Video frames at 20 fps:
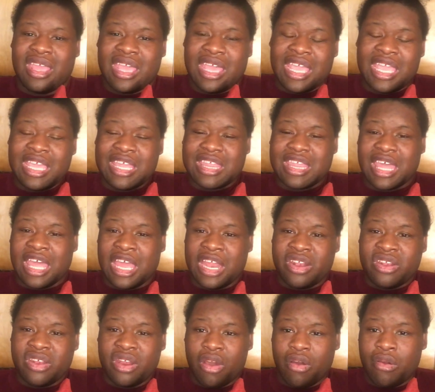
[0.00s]
he
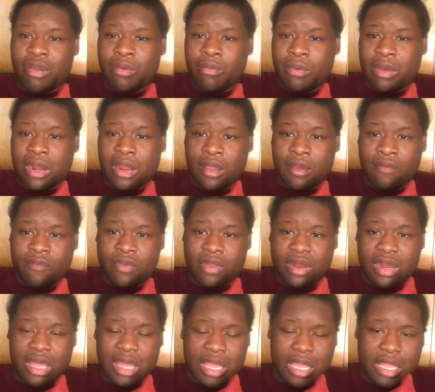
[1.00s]
said no and whatever,
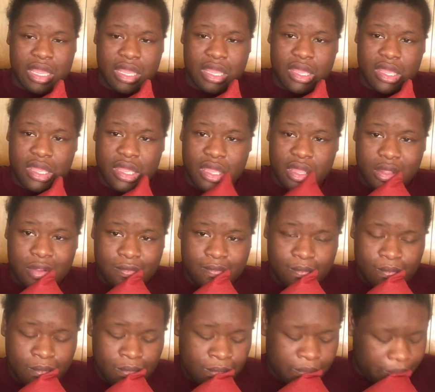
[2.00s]

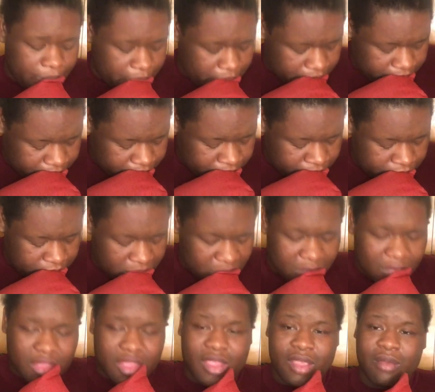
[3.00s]
like.
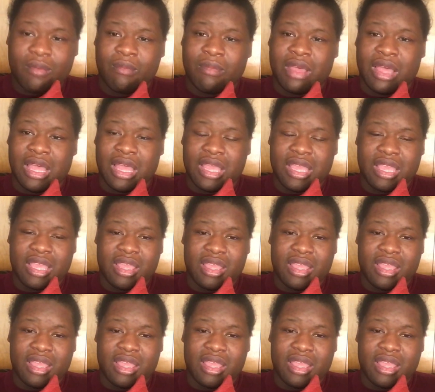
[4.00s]
But